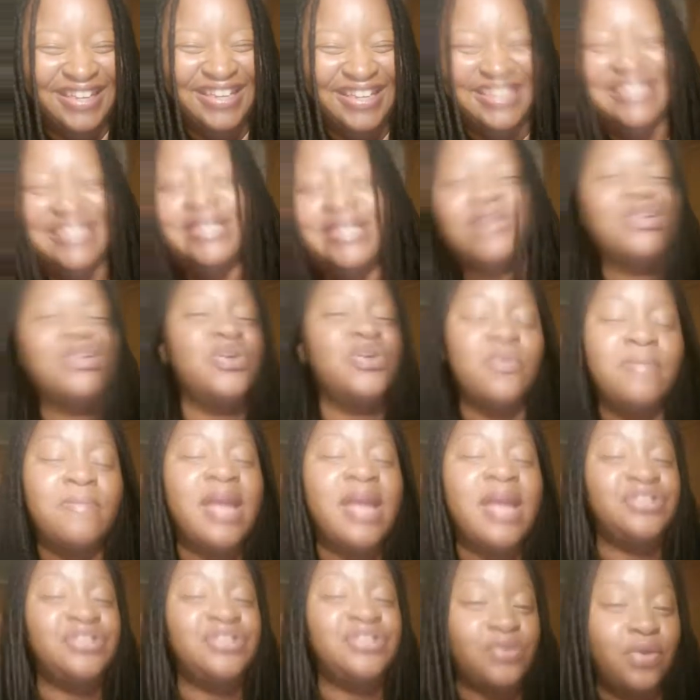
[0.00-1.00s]
so you
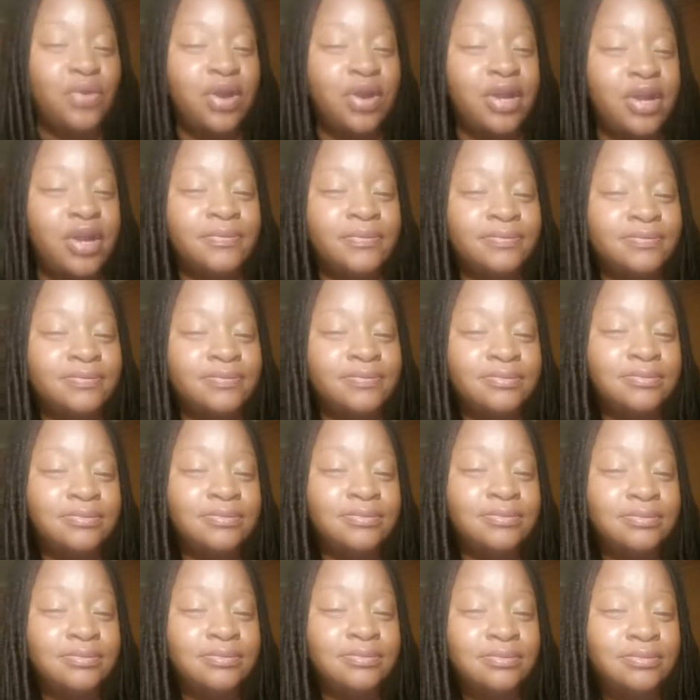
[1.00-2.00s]
make sure
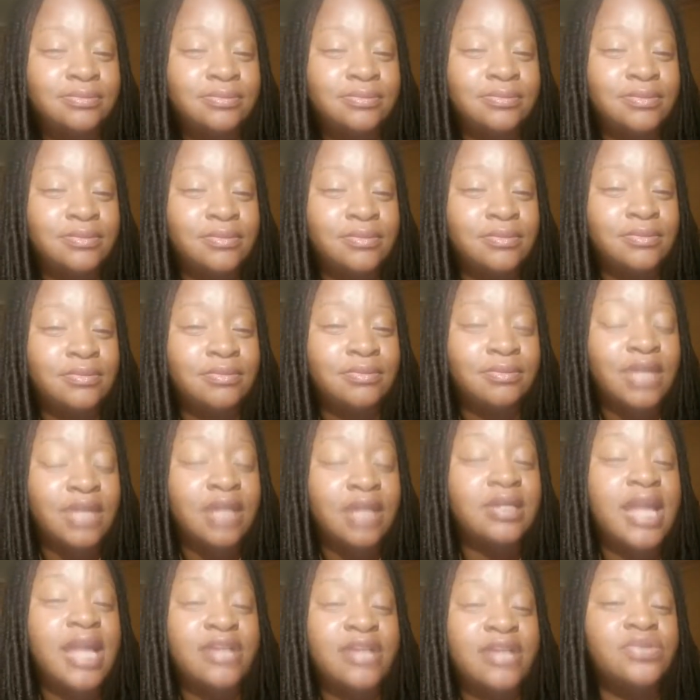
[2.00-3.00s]

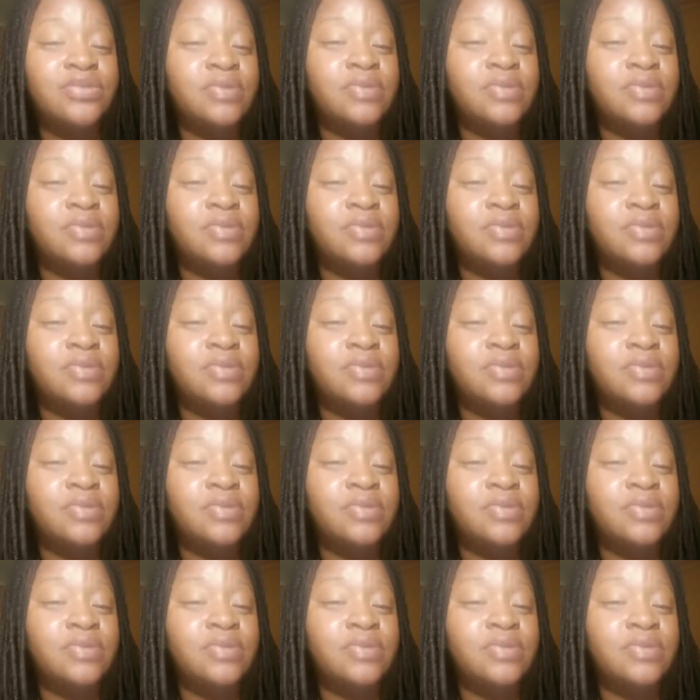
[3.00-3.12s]
that